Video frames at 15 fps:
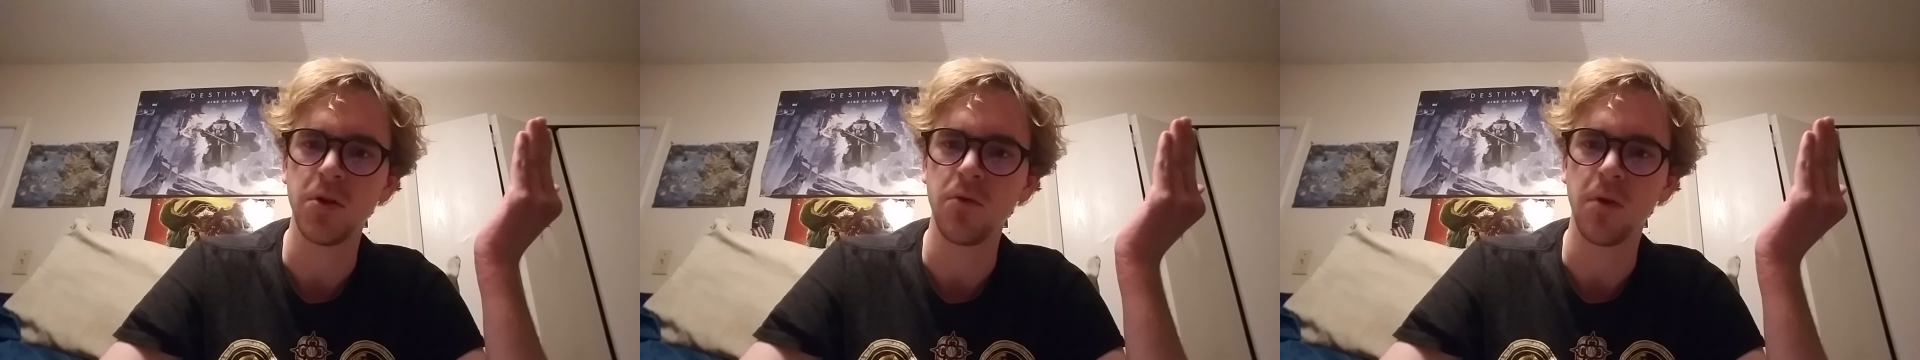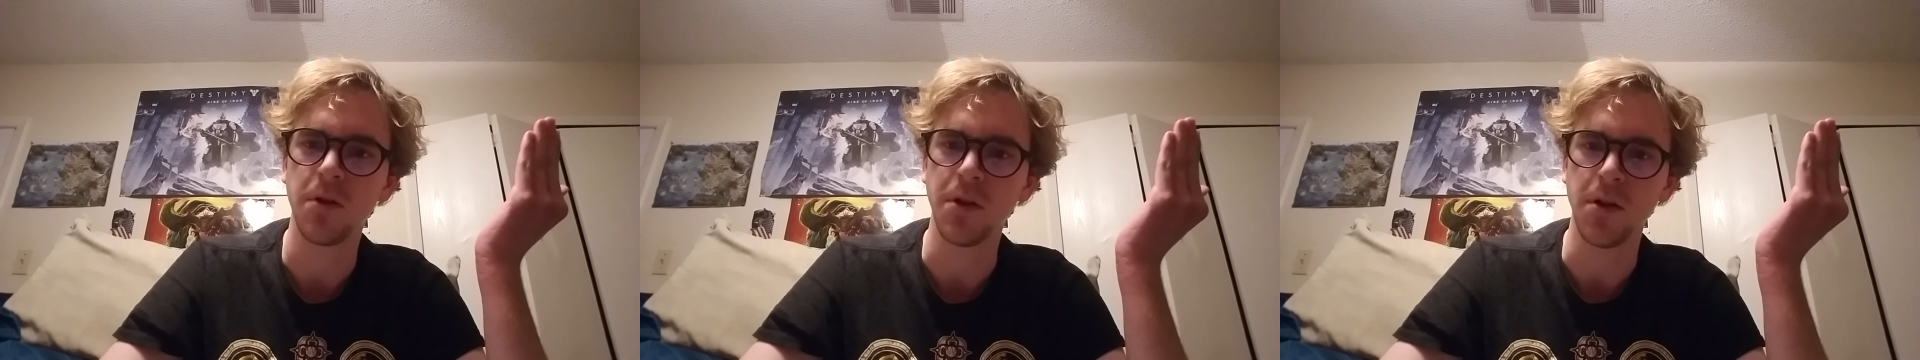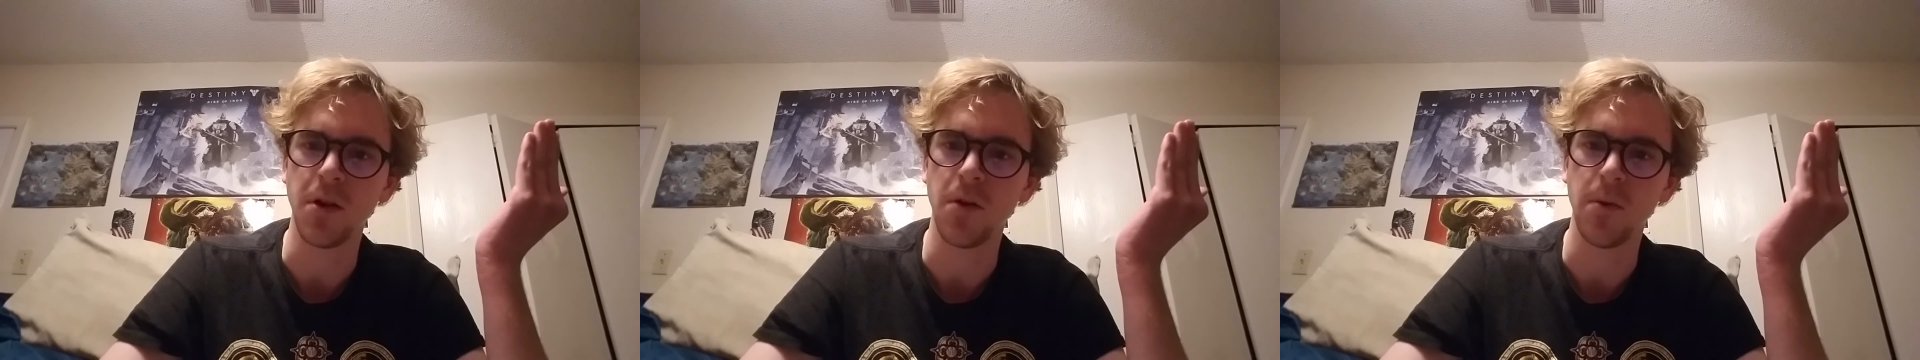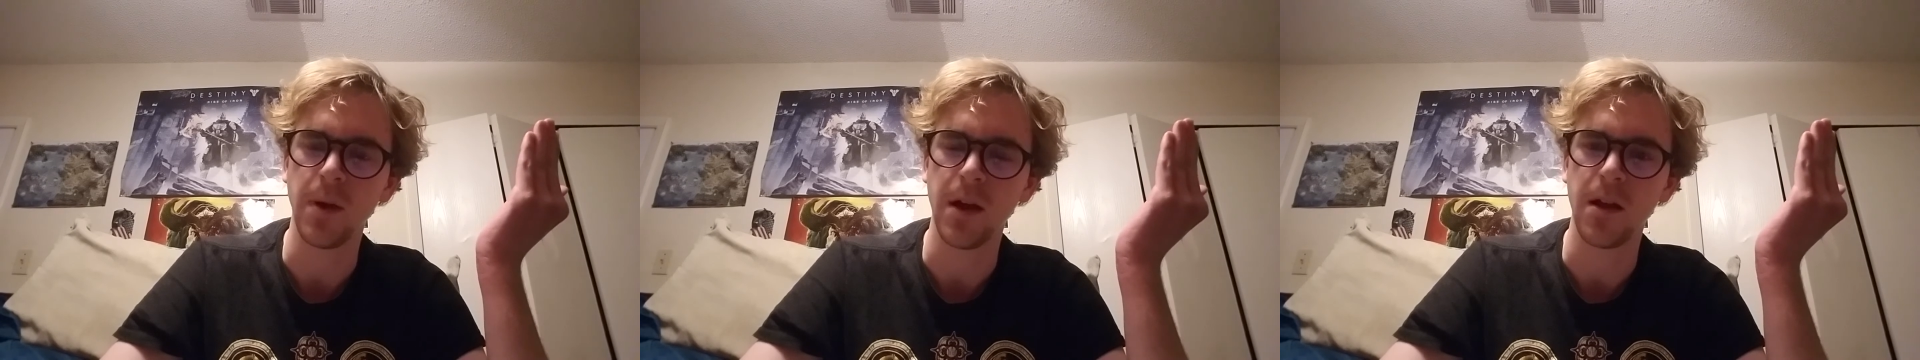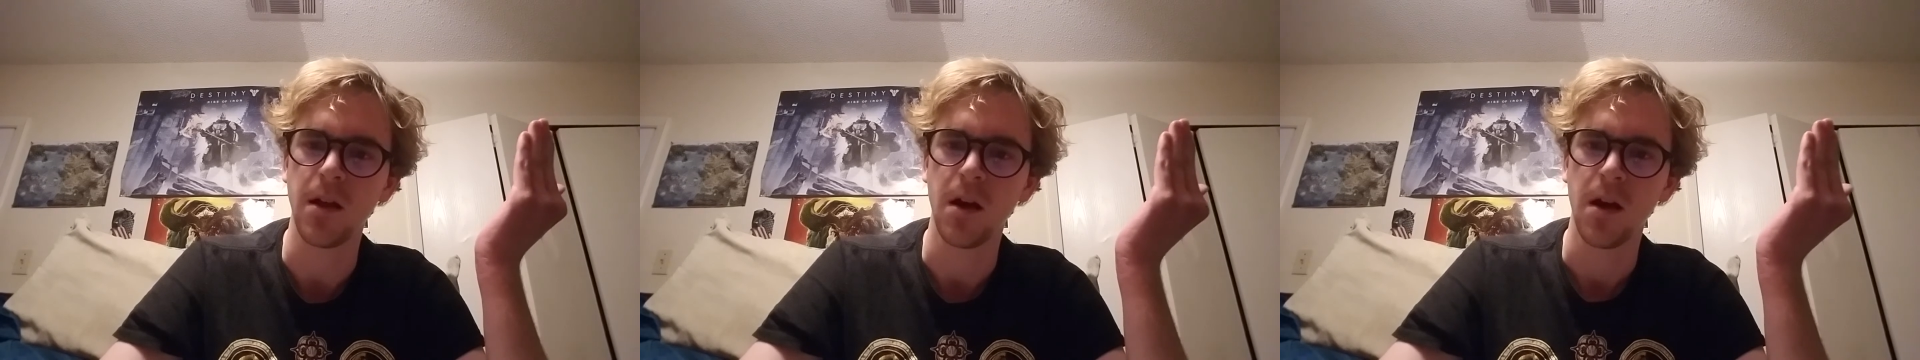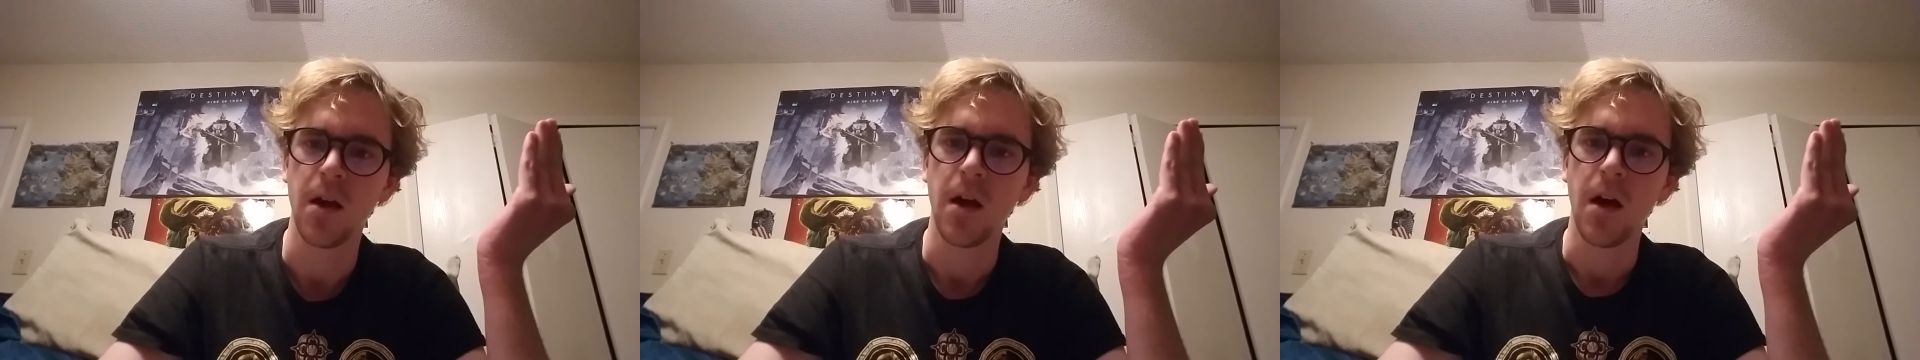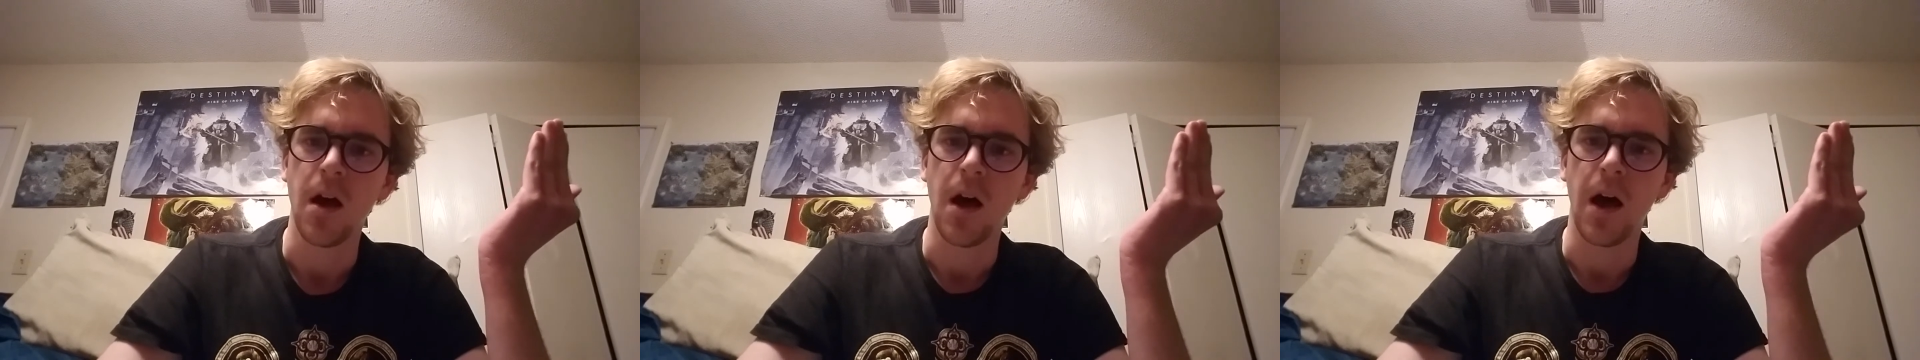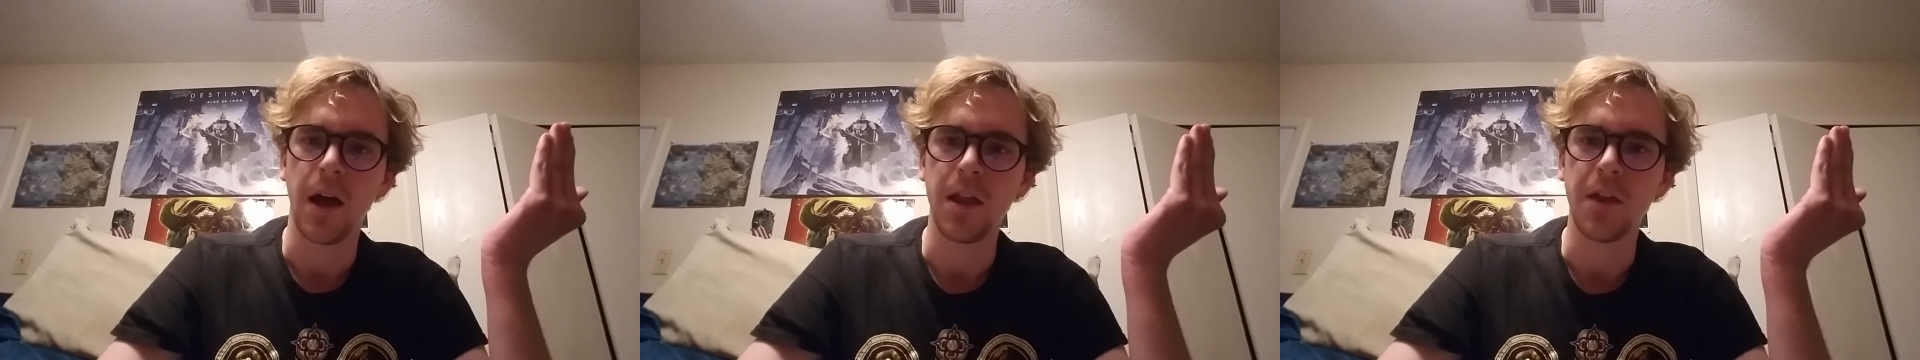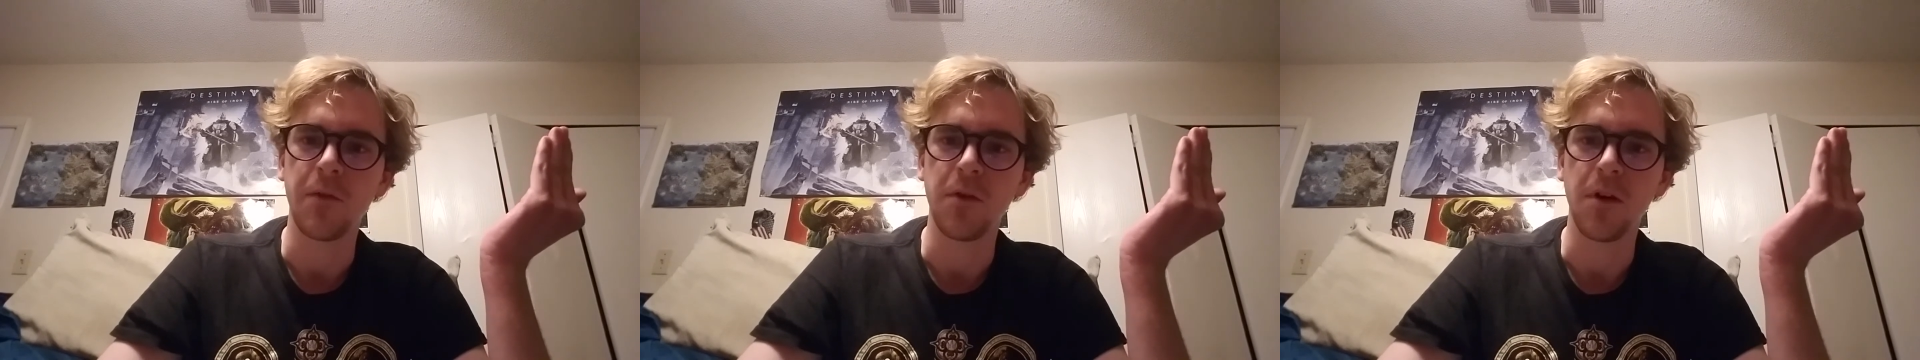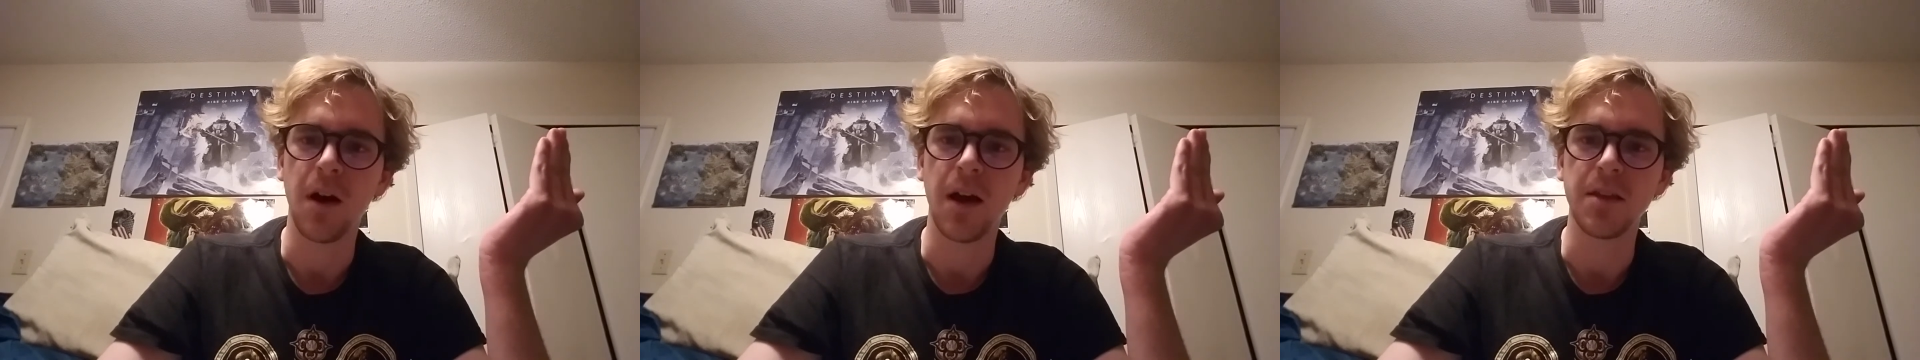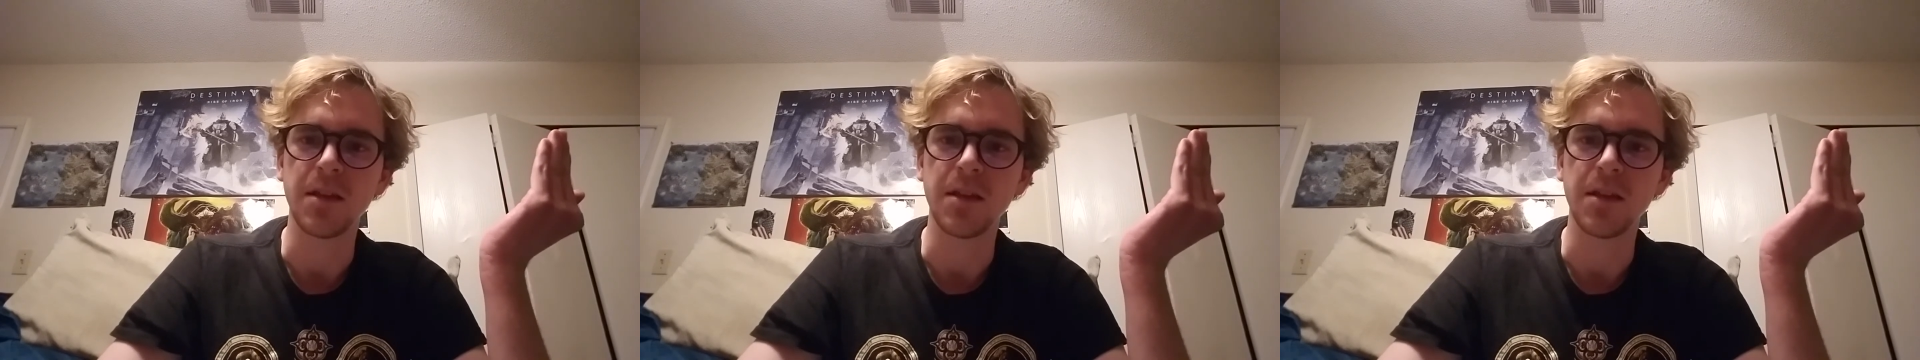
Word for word: you all to know that I love you guys.